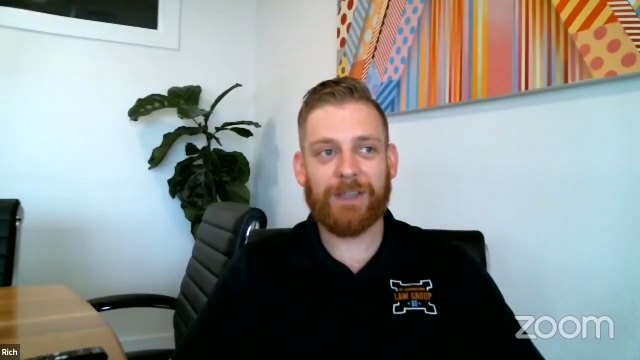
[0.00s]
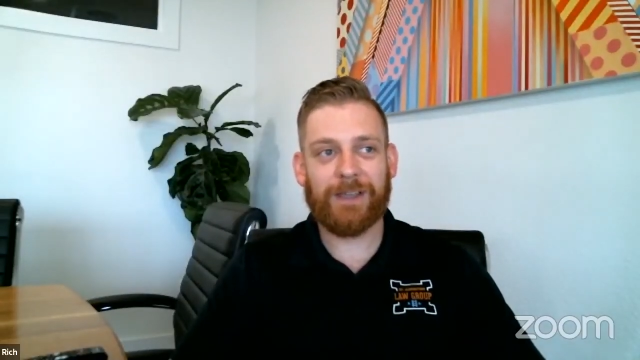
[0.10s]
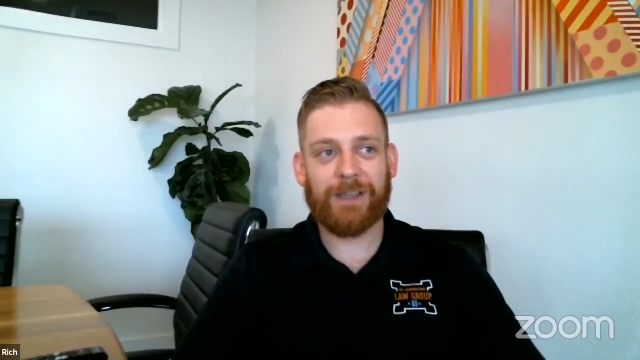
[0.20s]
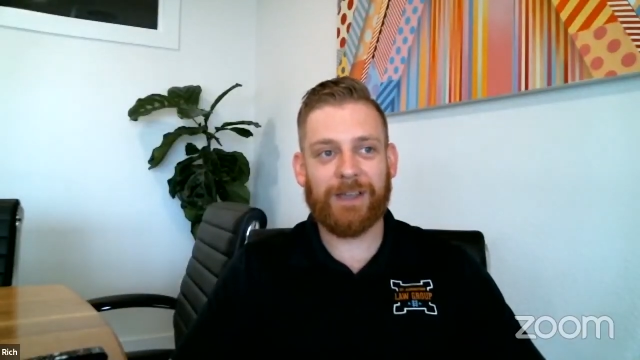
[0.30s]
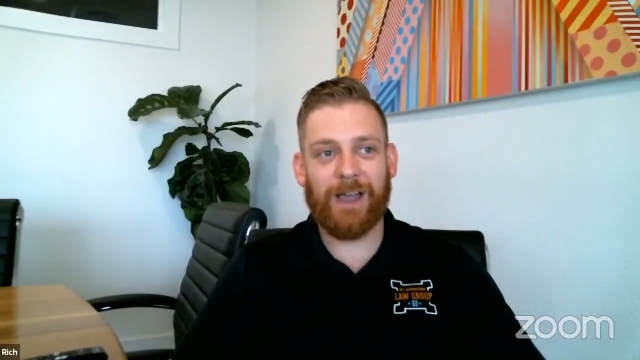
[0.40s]

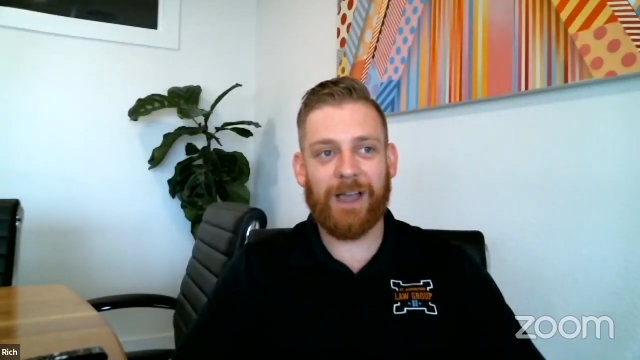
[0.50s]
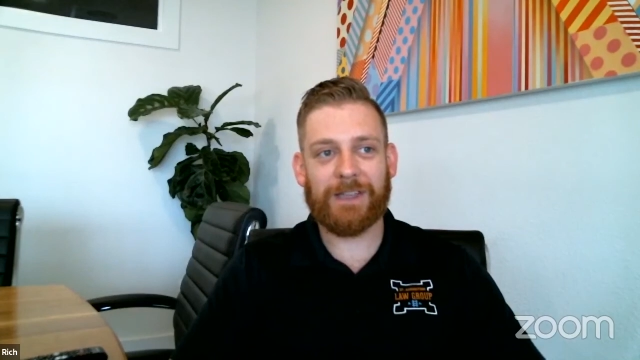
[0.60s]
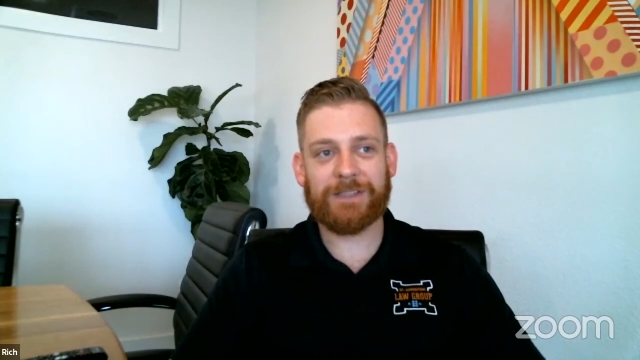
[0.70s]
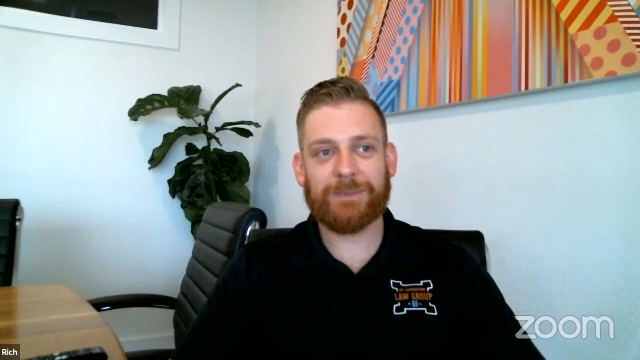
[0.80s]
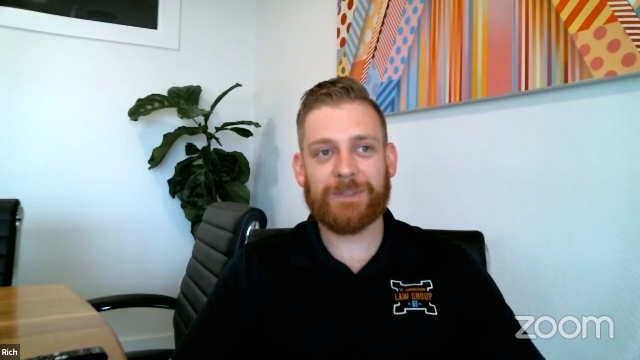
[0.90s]

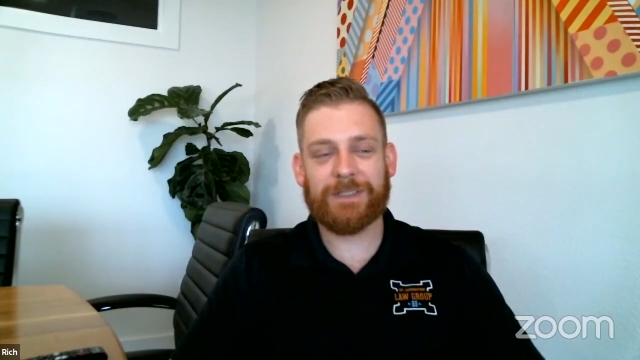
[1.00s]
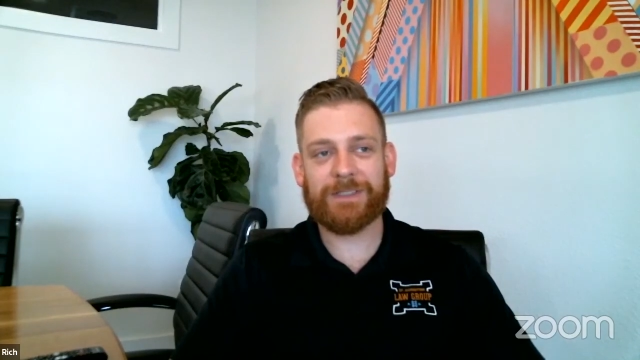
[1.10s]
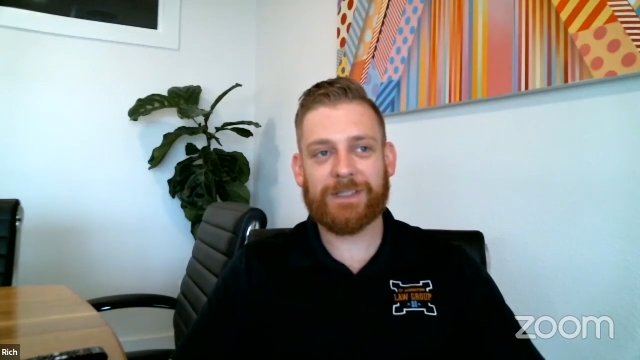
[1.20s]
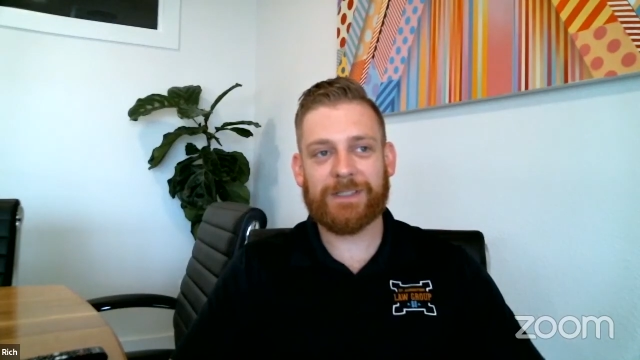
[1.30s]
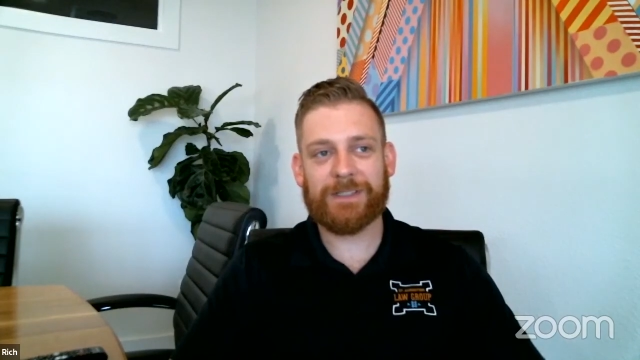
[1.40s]
Awesome in the
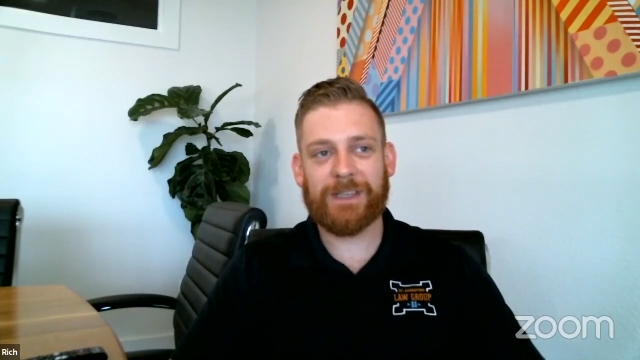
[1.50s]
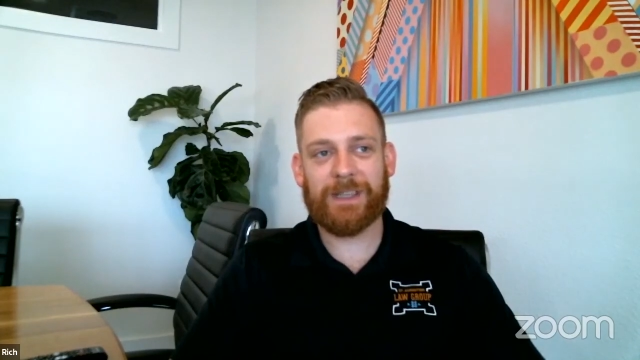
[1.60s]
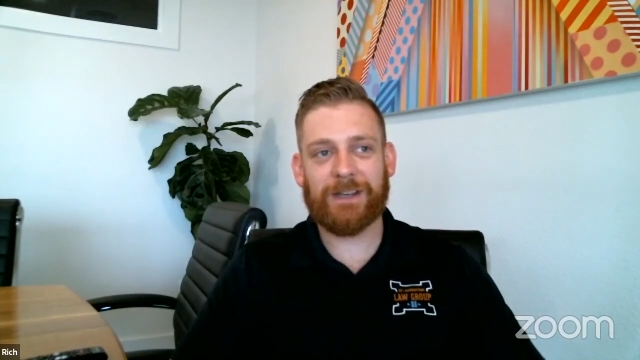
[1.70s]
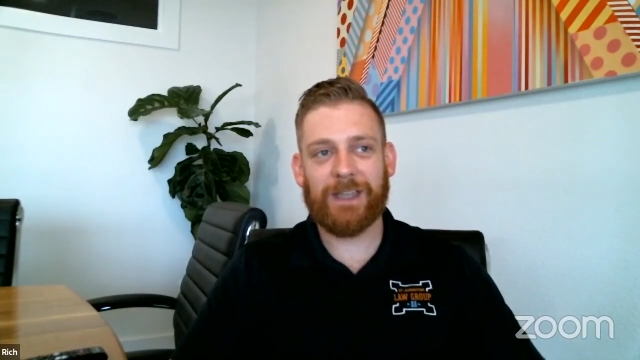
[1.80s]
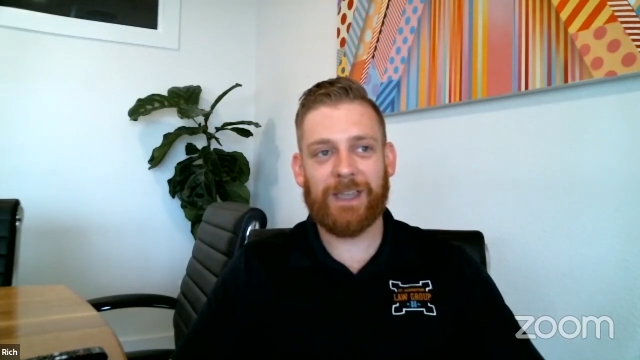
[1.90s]
sense
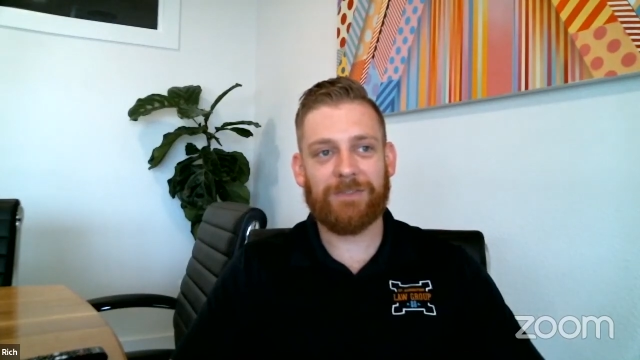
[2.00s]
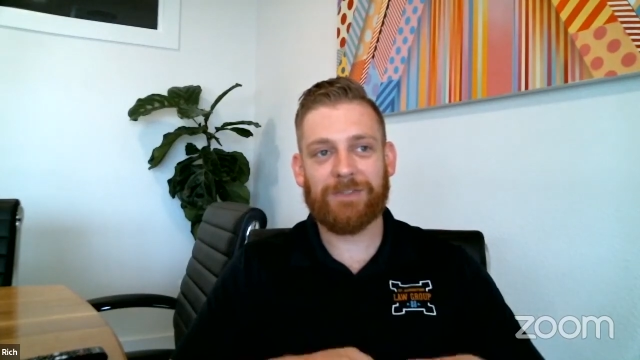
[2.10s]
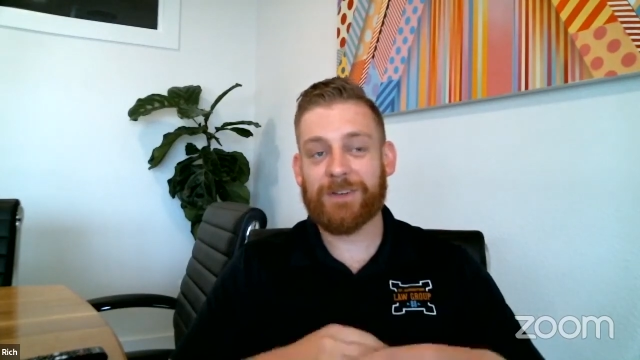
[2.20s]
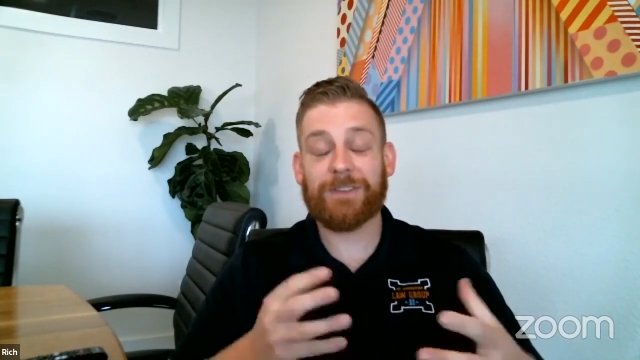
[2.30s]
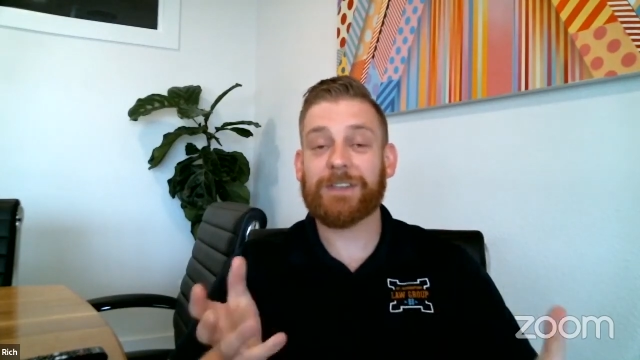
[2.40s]
that
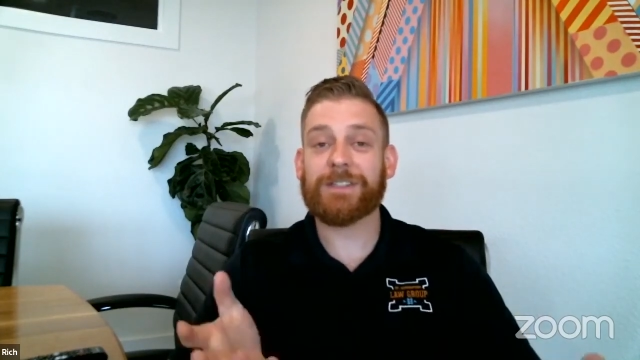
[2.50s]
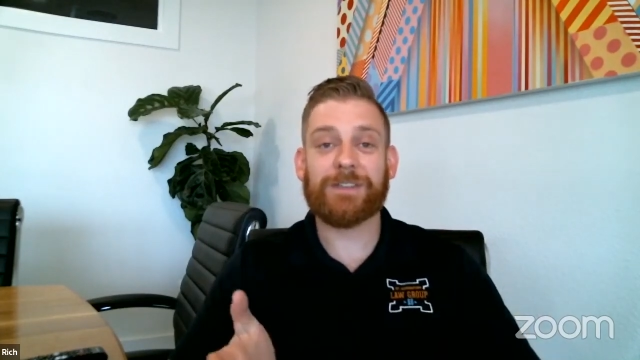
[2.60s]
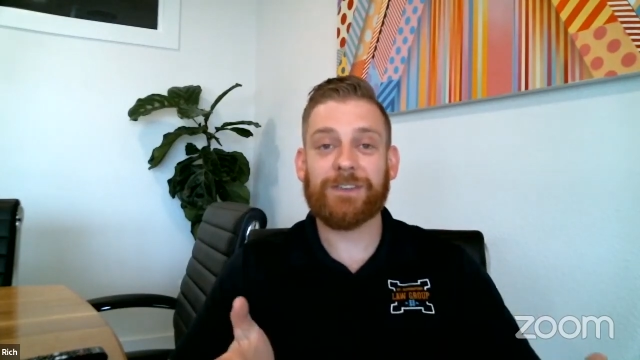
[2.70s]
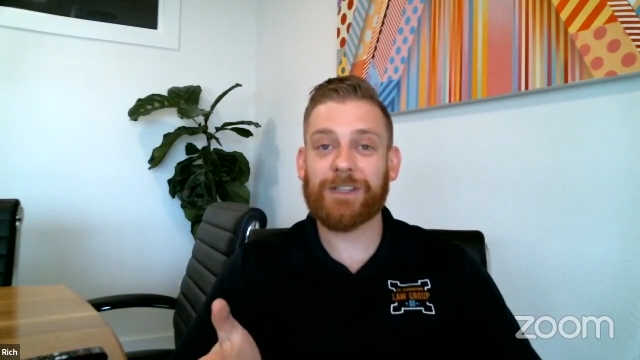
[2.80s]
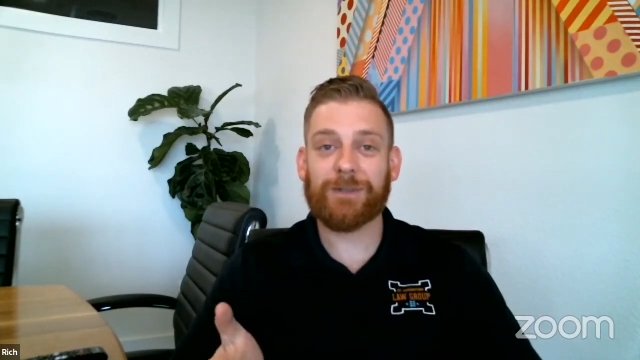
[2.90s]
everything is
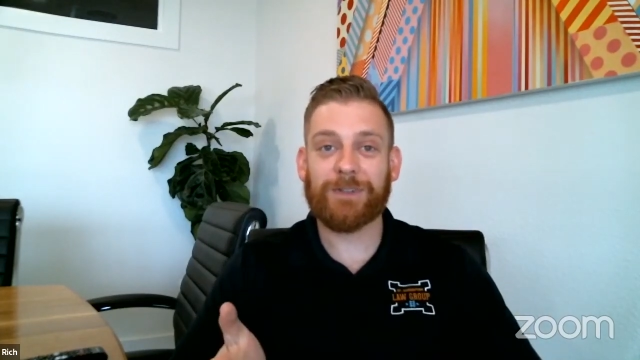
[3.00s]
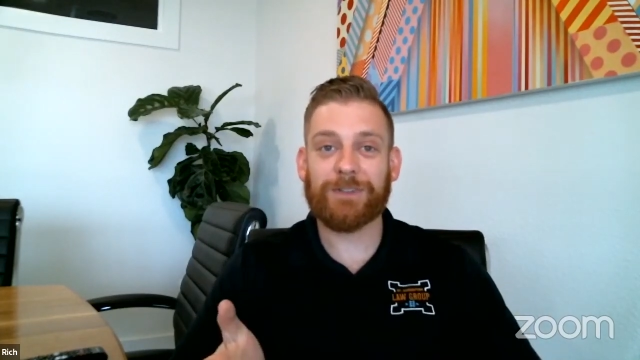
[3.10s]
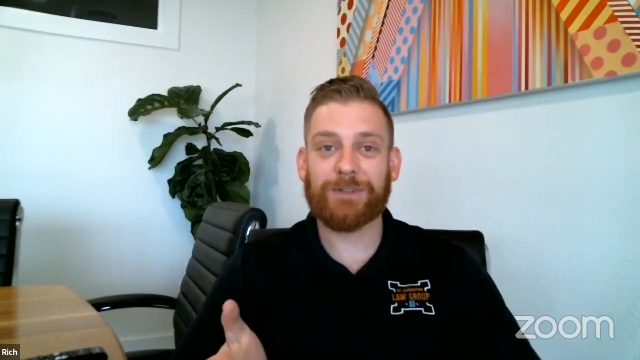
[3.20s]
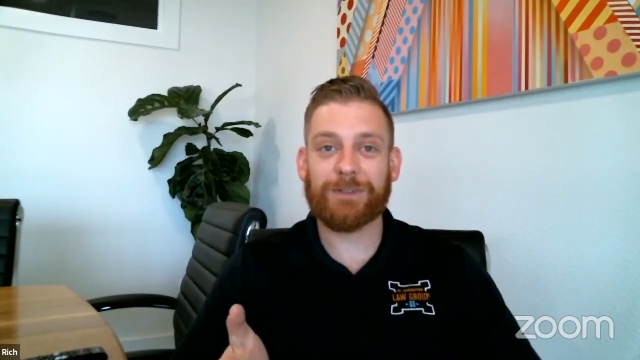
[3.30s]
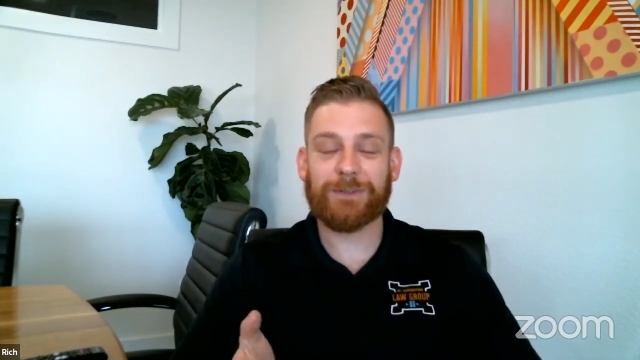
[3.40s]
available
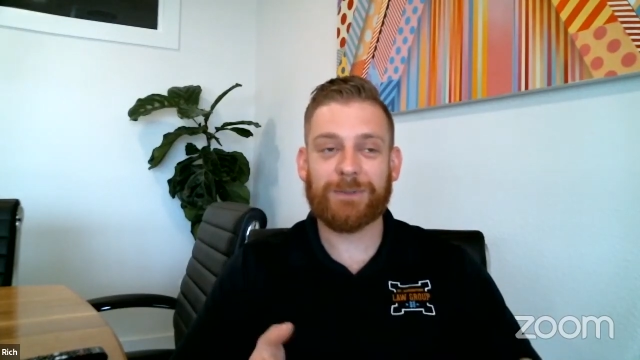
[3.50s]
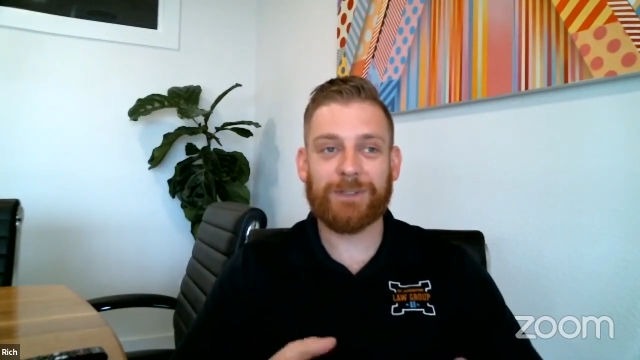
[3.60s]
to you,